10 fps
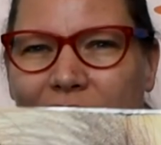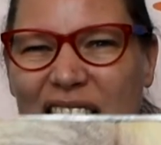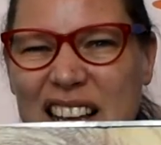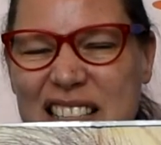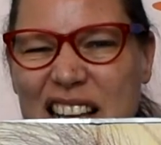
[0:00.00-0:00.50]

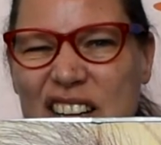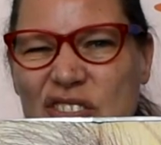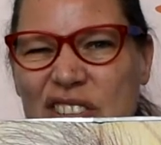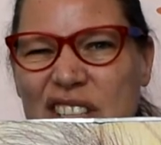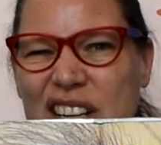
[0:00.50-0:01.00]
Isn't that
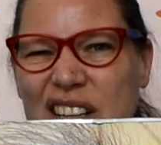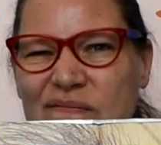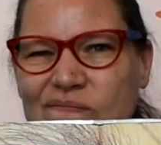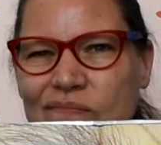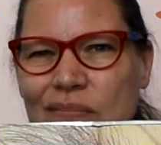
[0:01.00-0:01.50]
interesting?
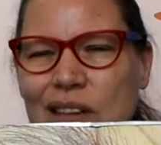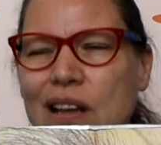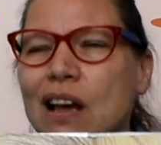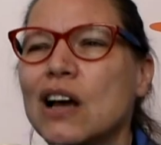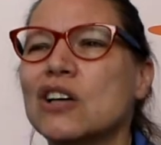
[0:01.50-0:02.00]

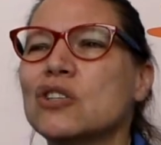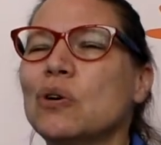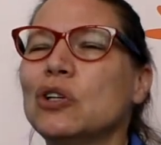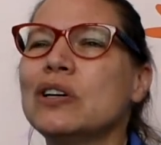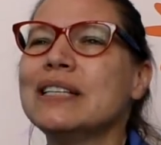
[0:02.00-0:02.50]
So
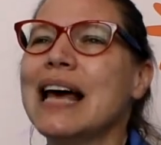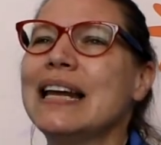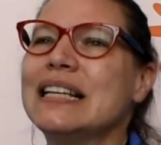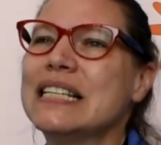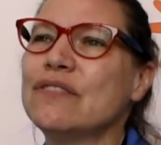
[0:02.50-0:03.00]
it looks at
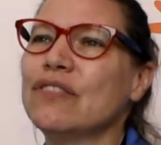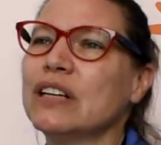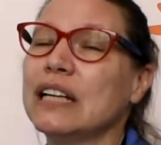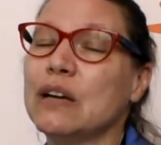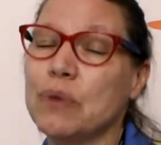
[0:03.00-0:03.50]
it
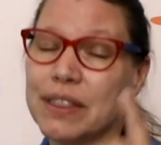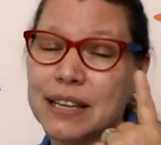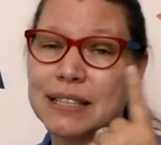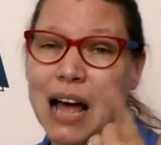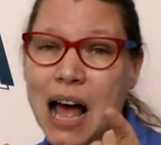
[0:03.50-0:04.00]
differently with
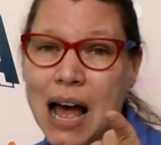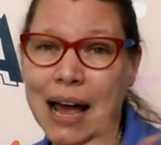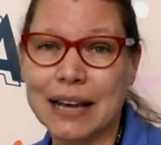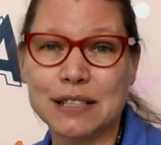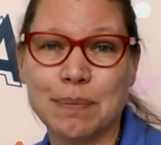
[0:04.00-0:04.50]
its
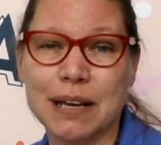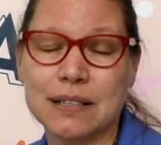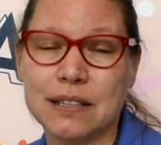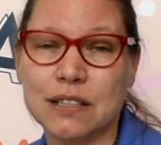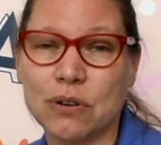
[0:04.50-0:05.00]
eyes
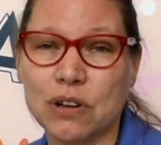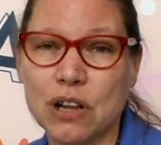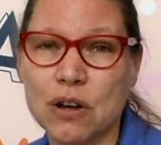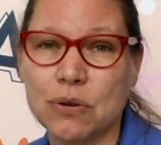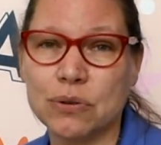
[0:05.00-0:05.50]
because it's so
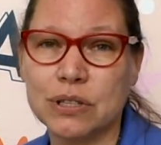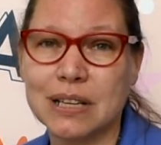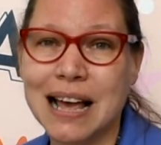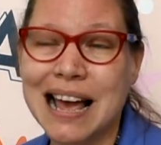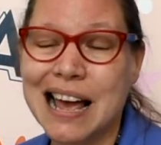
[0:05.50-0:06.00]
close.
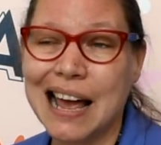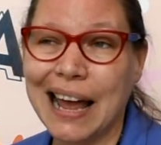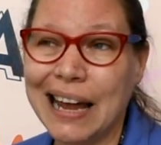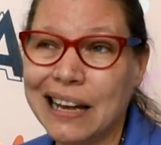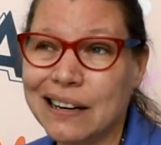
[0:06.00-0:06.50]

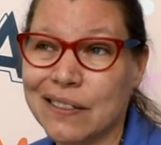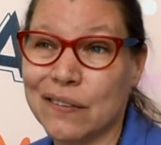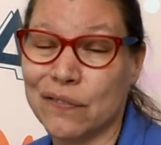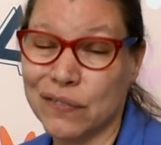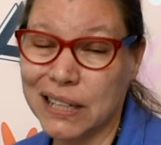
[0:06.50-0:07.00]
And the
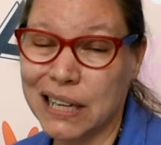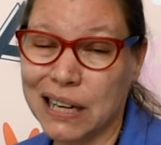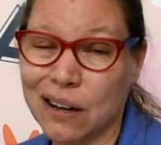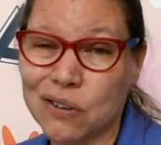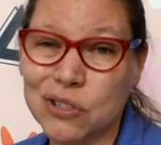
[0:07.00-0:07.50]

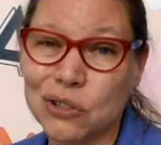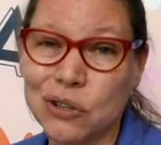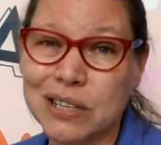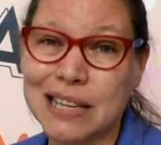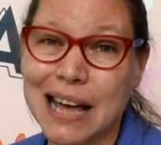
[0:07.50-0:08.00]
flea also
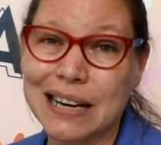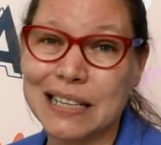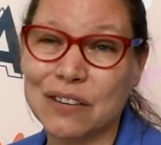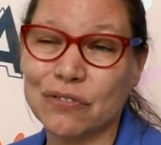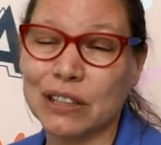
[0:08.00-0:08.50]
looks at it
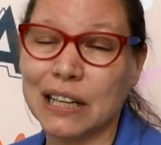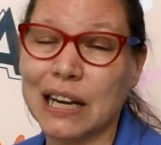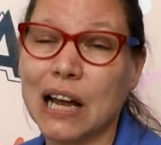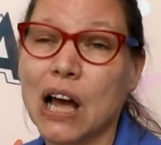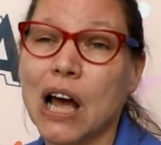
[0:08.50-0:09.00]
differently
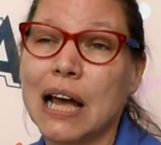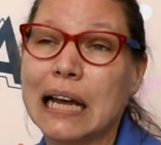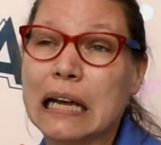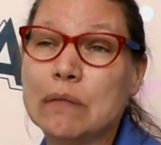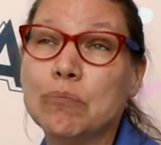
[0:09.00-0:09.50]

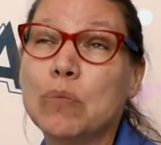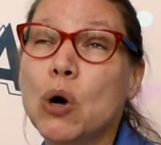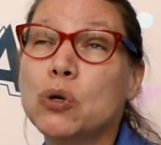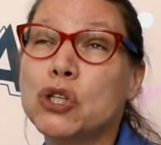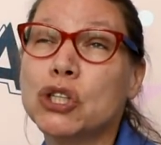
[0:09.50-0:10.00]

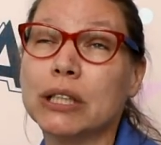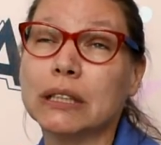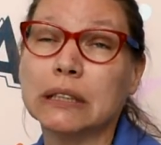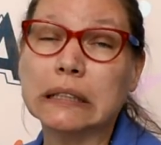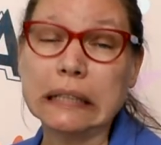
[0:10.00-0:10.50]

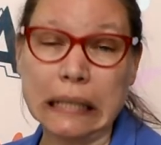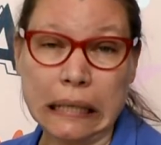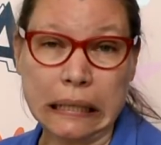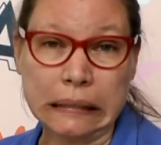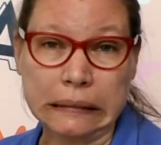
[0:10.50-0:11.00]
emotionally.
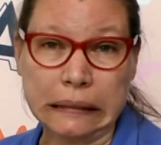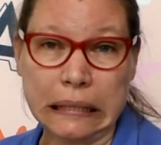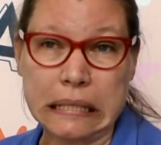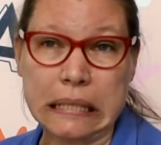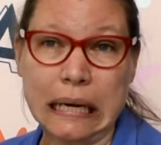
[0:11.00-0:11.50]

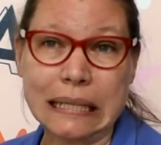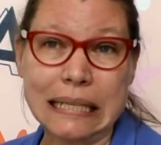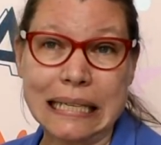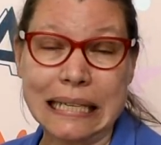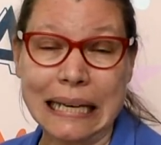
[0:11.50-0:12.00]
It's not
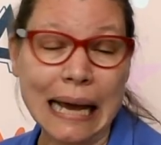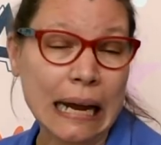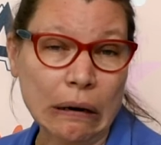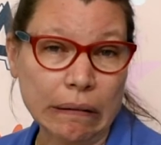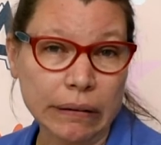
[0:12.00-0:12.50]

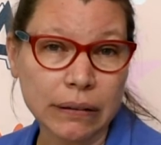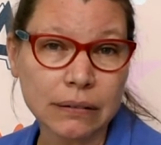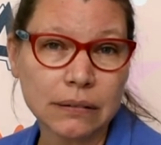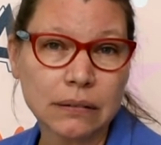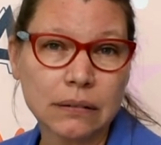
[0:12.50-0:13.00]
scared
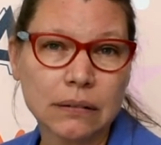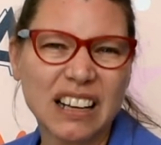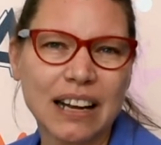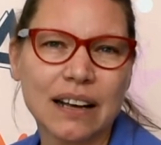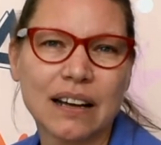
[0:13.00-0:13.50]
like